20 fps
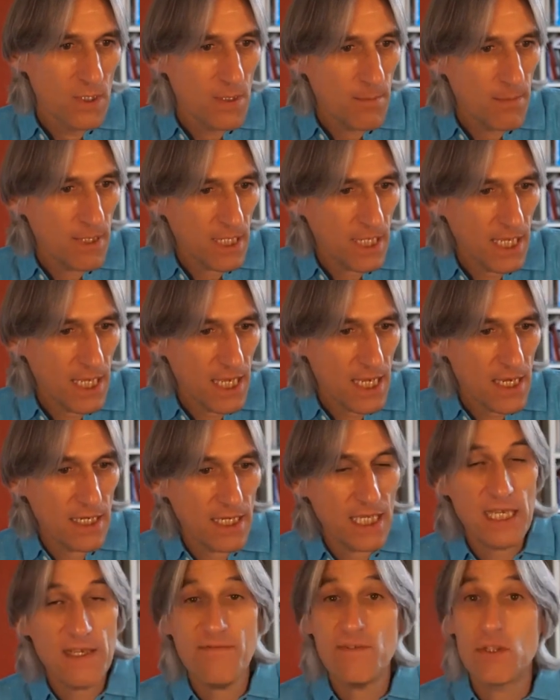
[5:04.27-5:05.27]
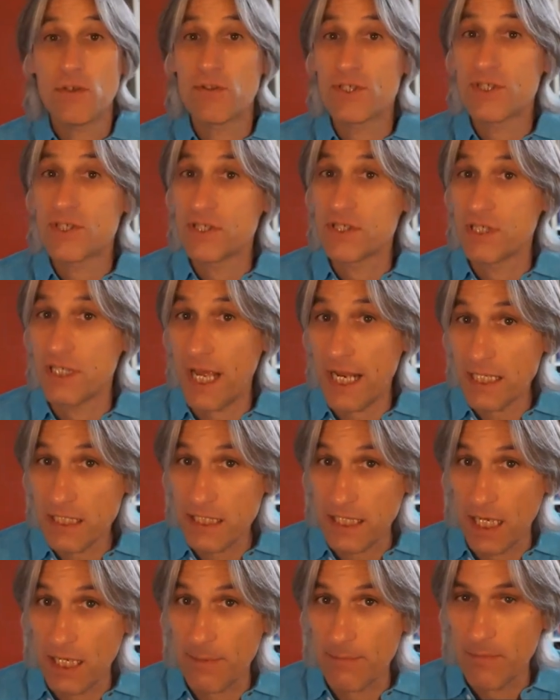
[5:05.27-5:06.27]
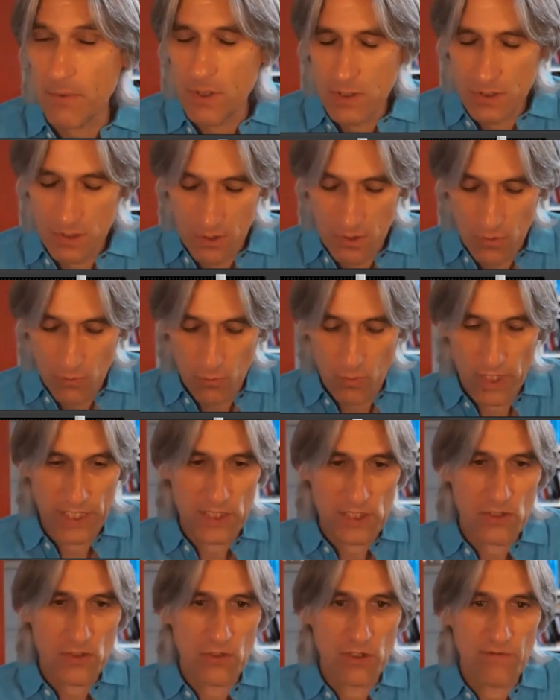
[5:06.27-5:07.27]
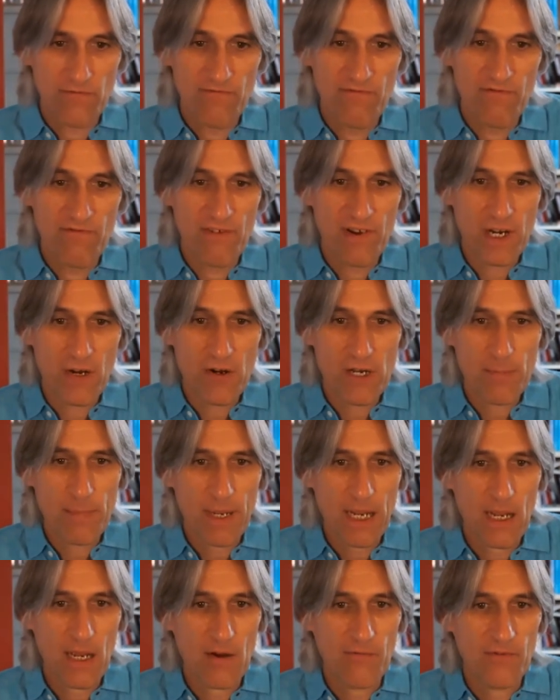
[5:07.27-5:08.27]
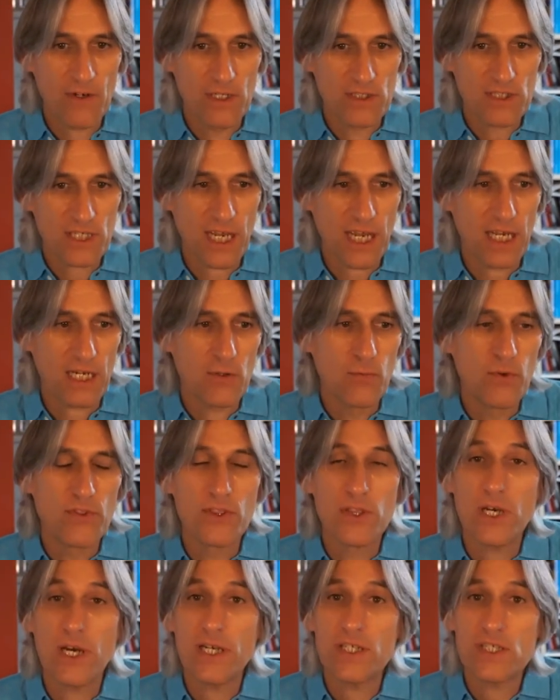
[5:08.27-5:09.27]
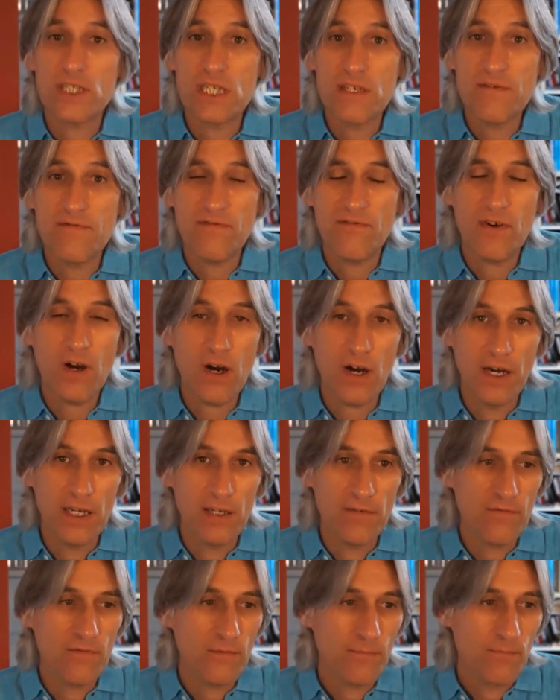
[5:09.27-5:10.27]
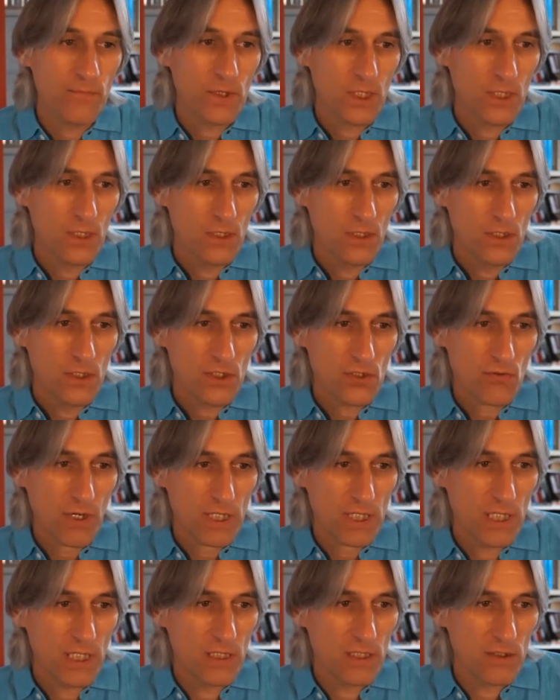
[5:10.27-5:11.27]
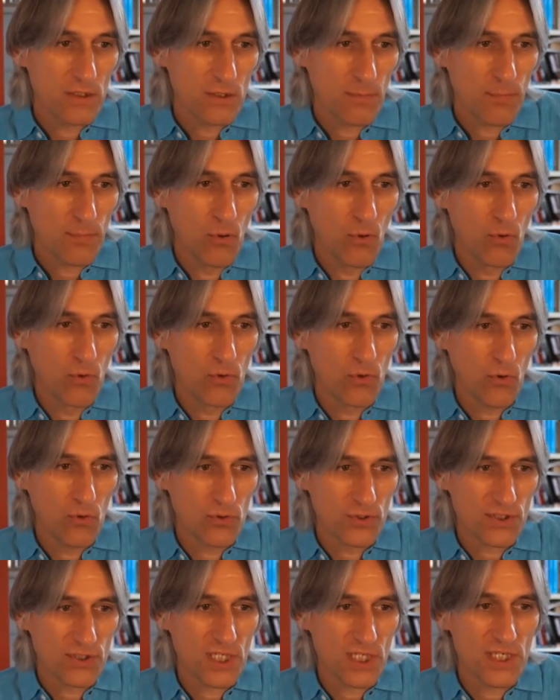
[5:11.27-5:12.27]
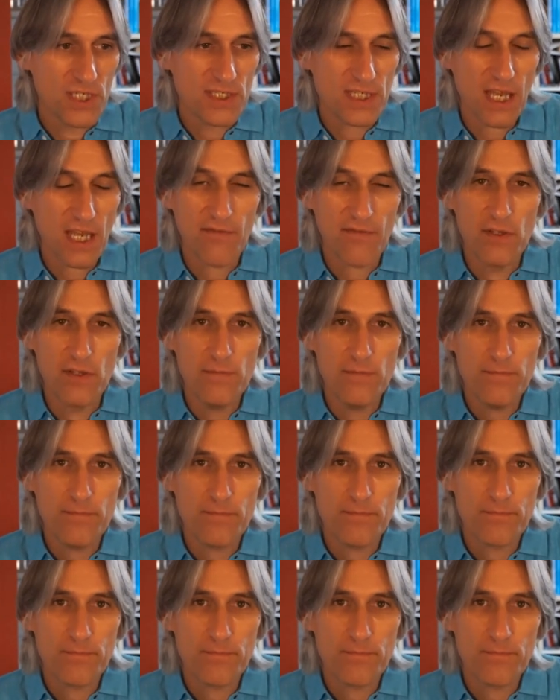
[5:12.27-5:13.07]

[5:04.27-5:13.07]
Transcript: But here, even though this is an endgame, white got a very powerful attack with knight d5, threatening the pawn on c7.